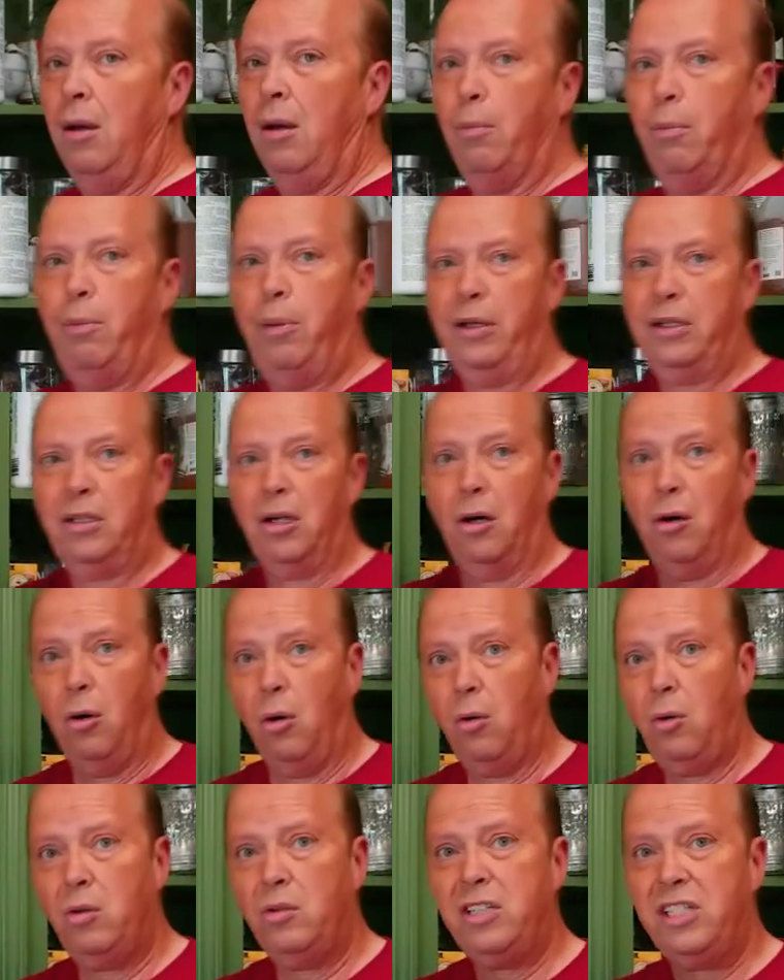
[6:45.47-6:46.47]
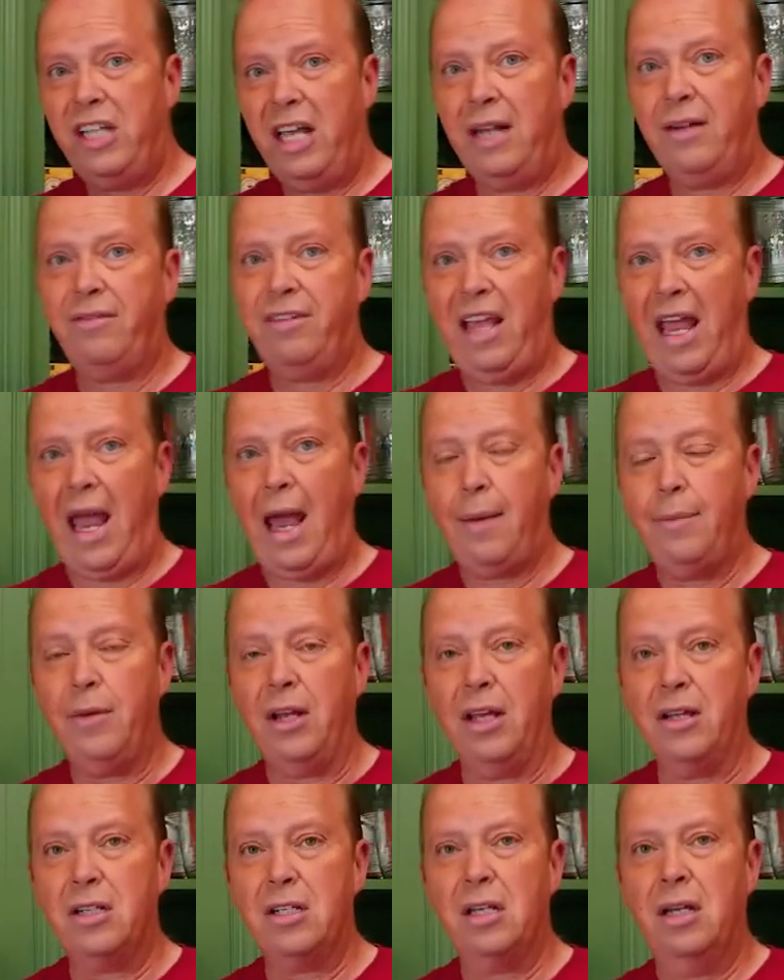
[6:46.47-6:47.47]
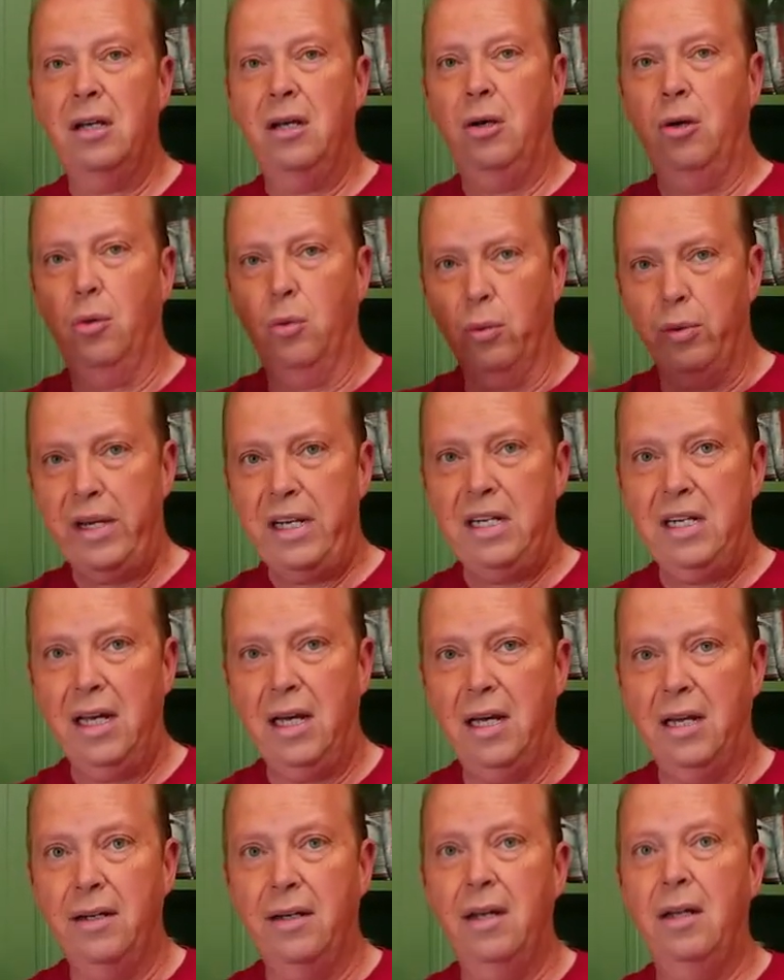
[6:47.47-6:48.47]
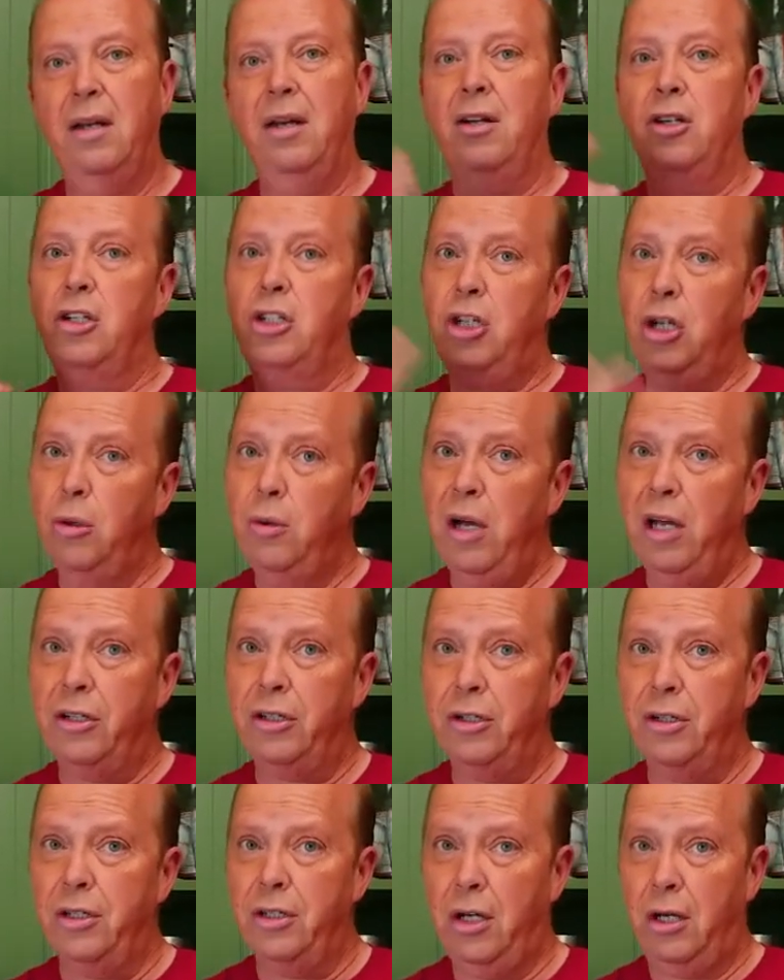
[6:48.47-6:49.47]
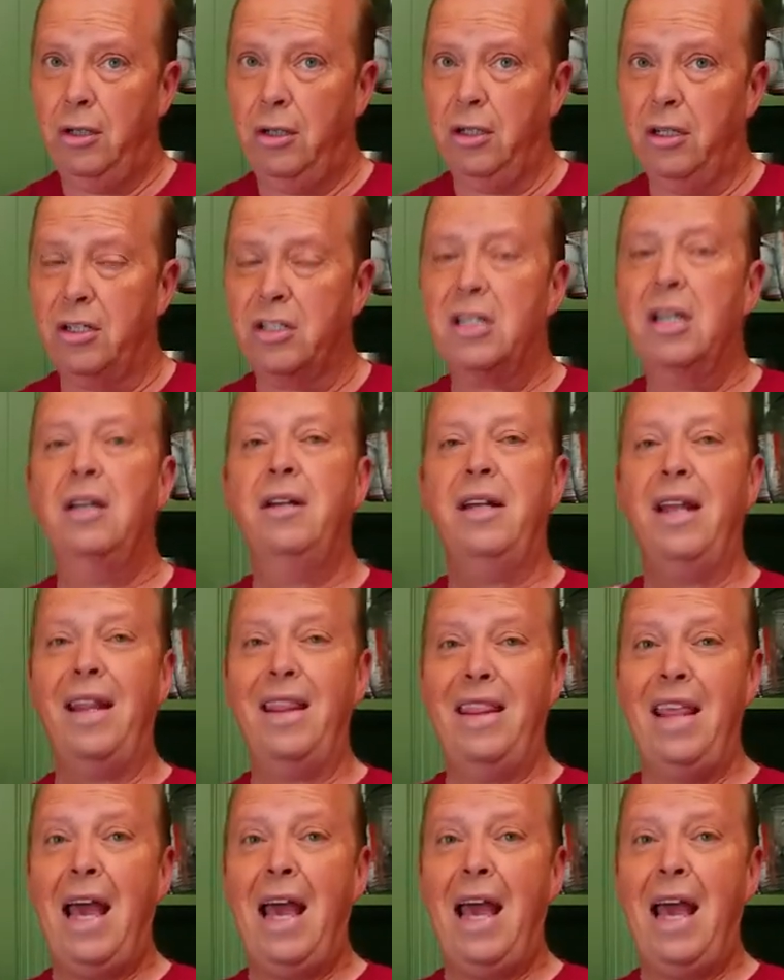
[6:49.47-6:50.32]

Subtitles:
but the whole set of cabinets redone, $200.